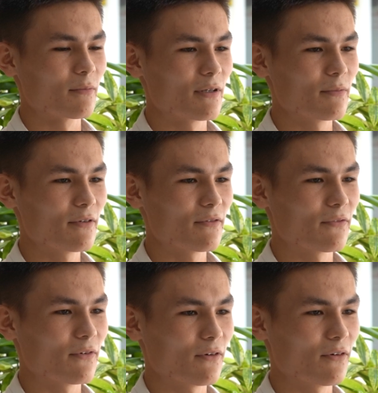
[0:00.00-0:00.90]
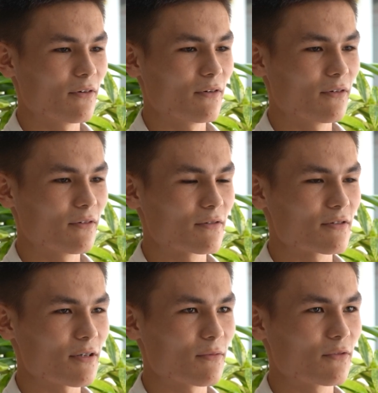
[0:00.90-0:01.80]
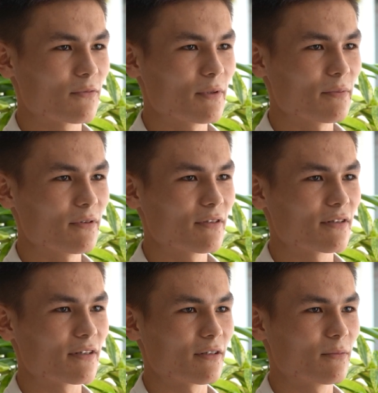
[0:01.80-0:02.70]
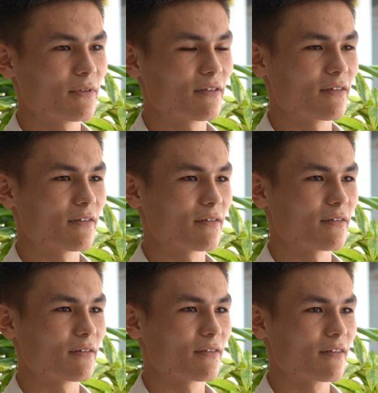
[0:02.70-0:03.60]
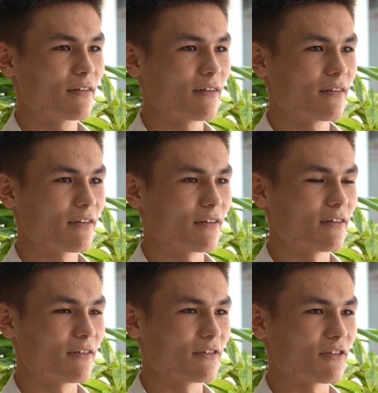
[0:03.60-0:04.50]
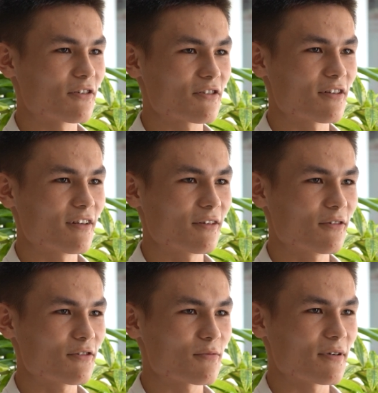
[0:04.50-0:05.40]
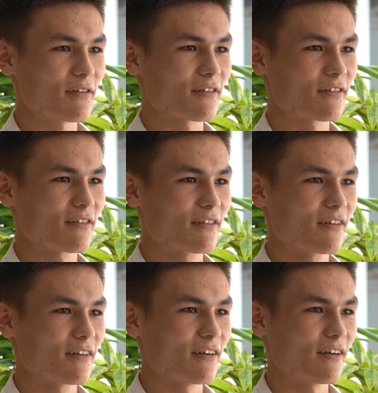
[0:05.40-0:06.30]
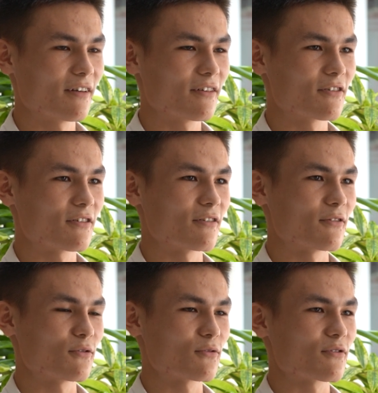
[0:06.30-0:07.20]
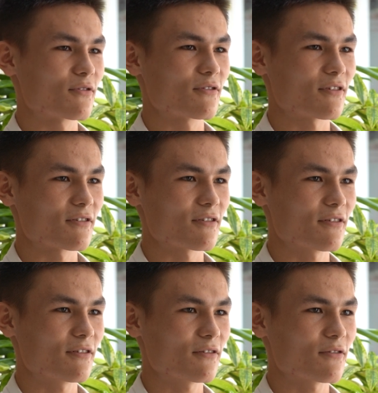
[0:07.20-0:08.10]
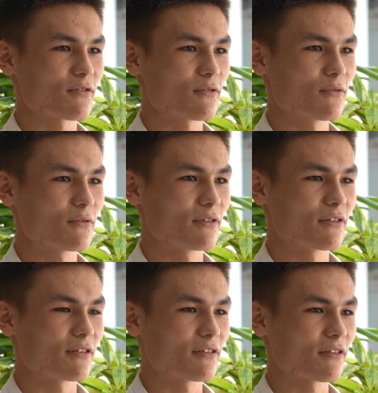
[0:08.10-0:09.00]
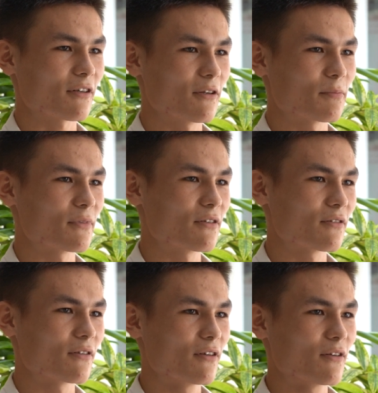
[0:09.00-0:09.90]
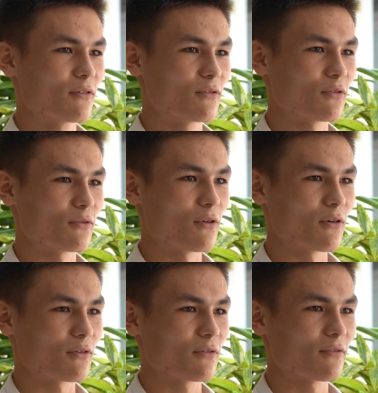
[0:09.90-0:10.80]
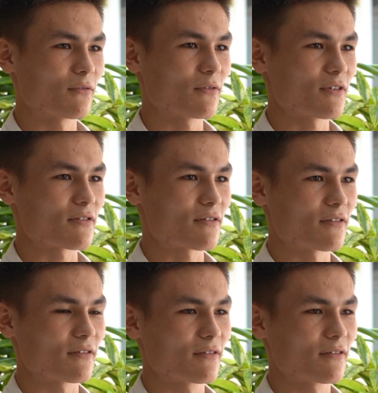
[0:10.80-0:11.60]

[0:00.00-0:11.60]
Maybe for some of people it can be the Indonesian language, but I can use translator, so it can help me to learn faster.